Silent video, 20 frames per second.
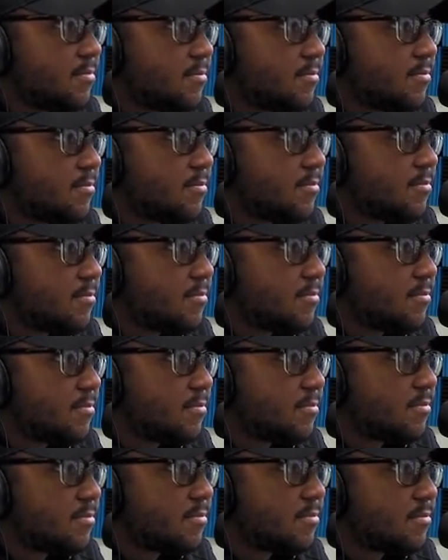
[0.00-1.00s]

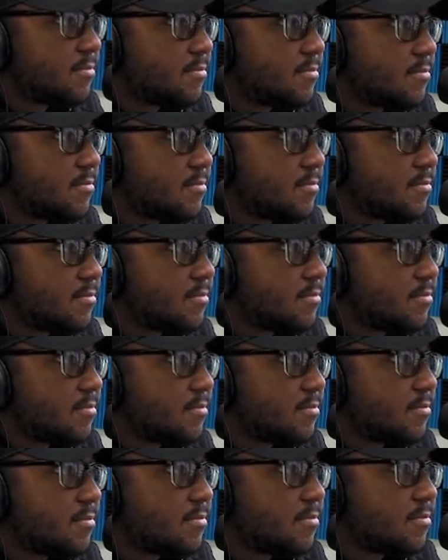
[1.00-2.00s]

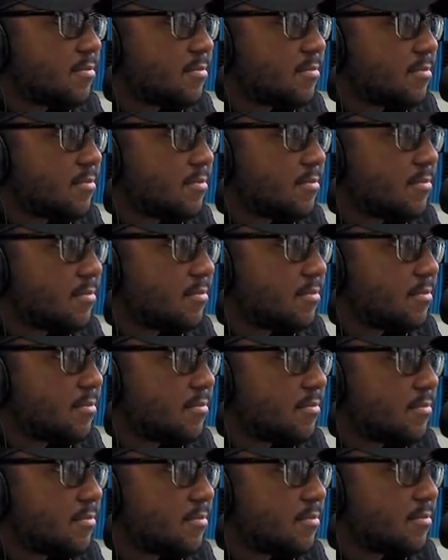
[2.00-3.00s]

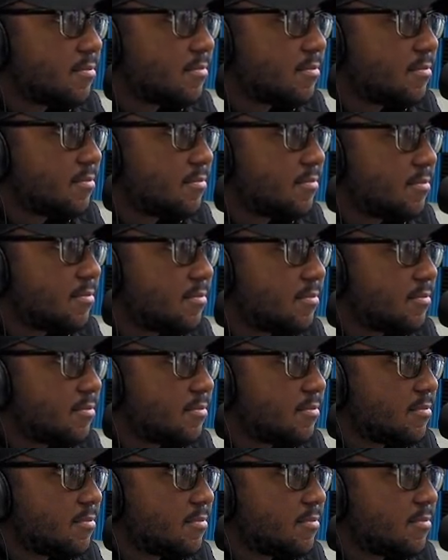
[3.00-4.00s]

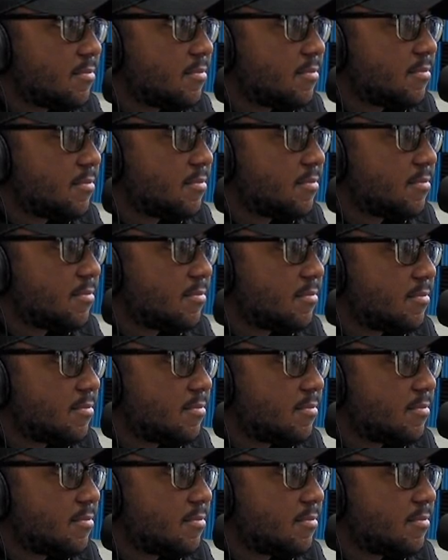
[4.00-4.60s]
(silent)